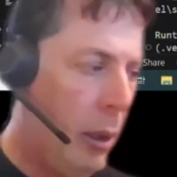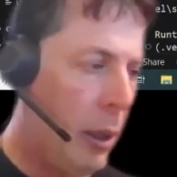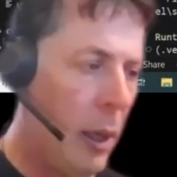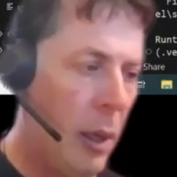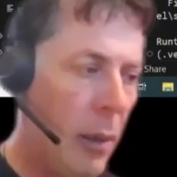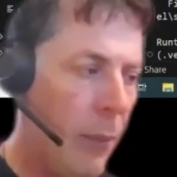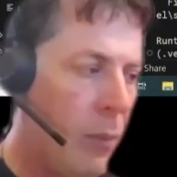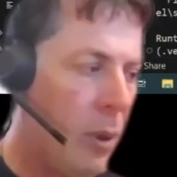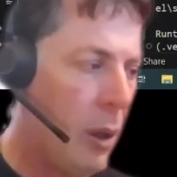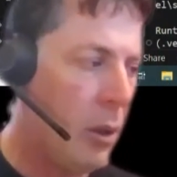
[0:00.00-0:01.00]

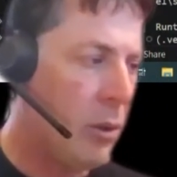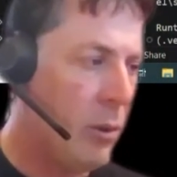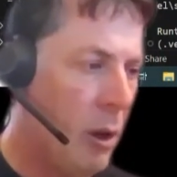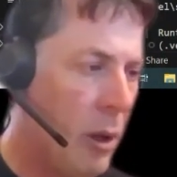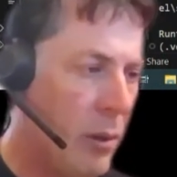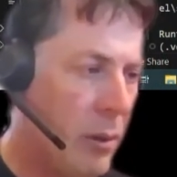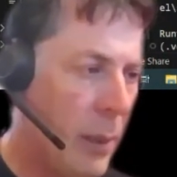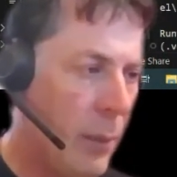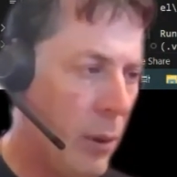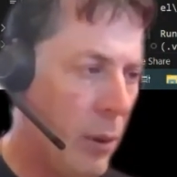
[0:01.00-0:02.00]
okay, it's thrown a
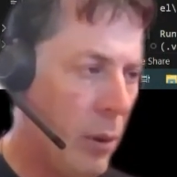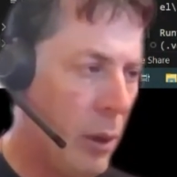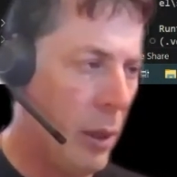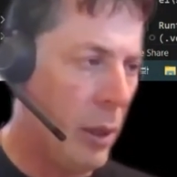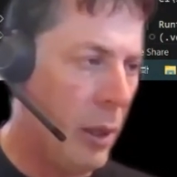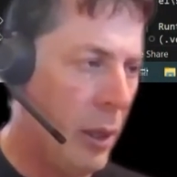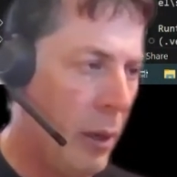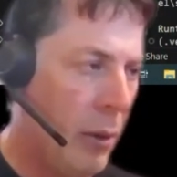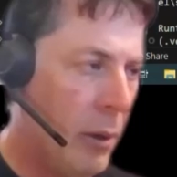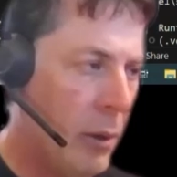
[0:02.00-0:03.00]
demo, an
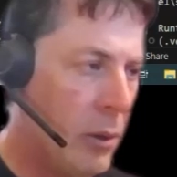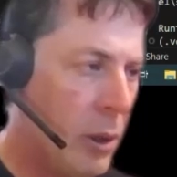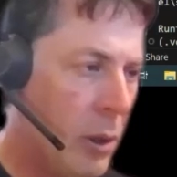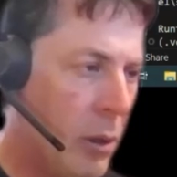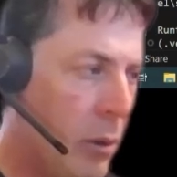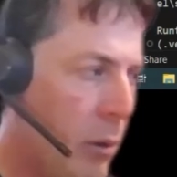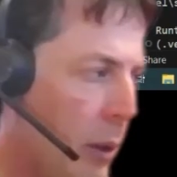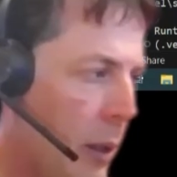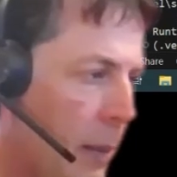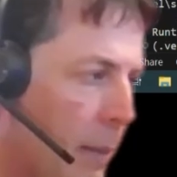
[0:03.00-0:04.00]
error. So
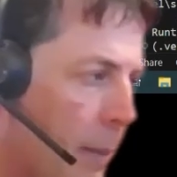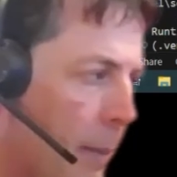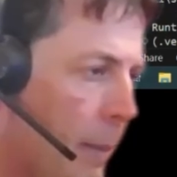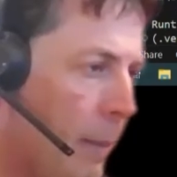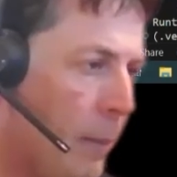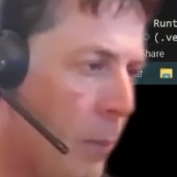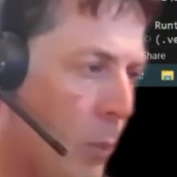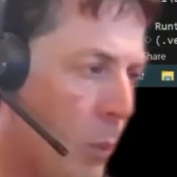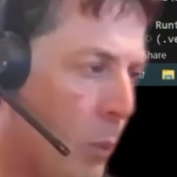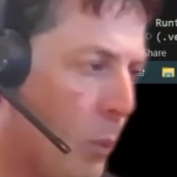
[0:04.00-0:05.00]
I'm
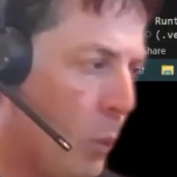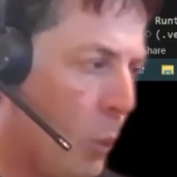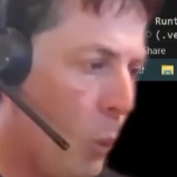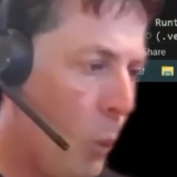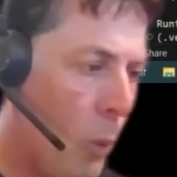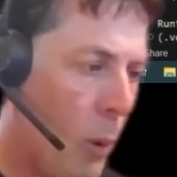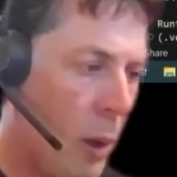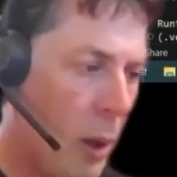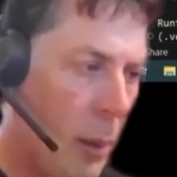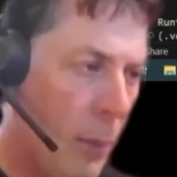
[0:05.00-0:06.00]

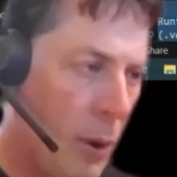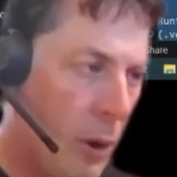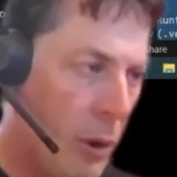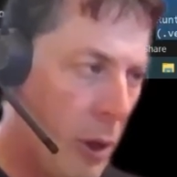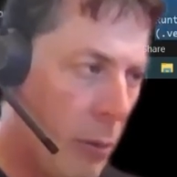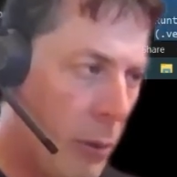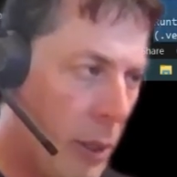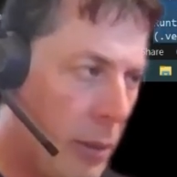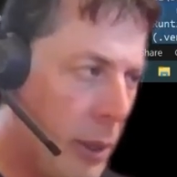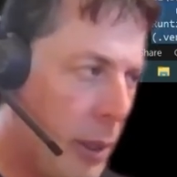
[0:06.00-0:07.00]
not going to
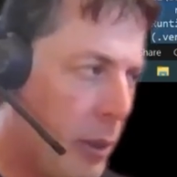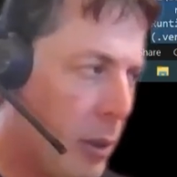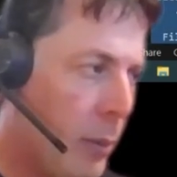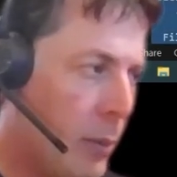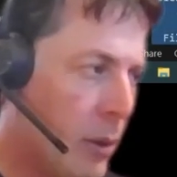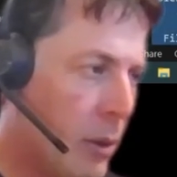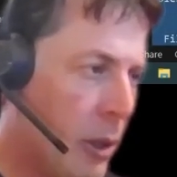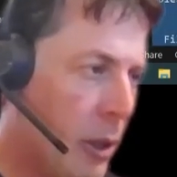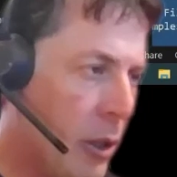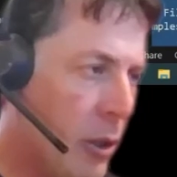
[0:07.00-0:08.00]
read that. I'm just
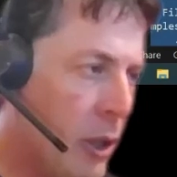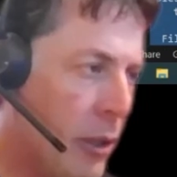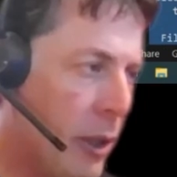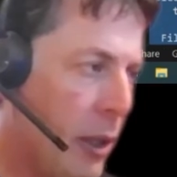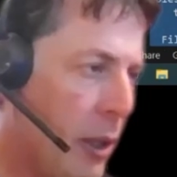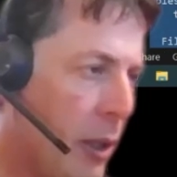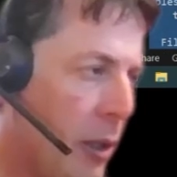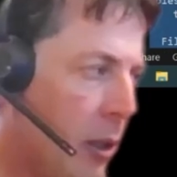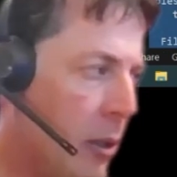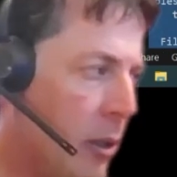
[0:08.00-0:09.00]
going to chuck that in
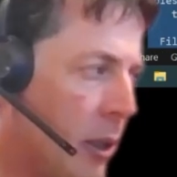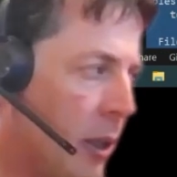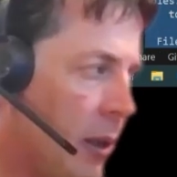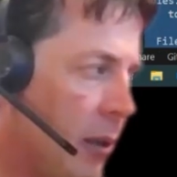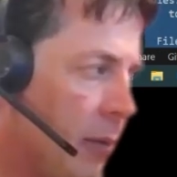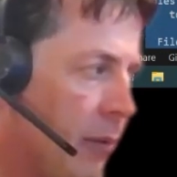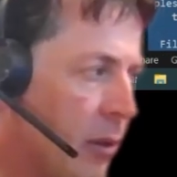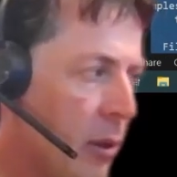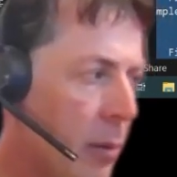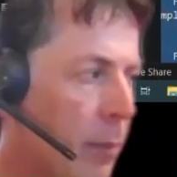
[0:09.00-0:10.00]
and say
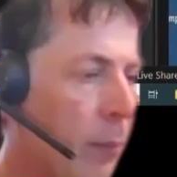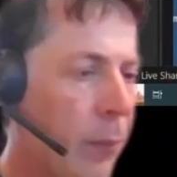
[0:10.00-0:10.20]
fix it.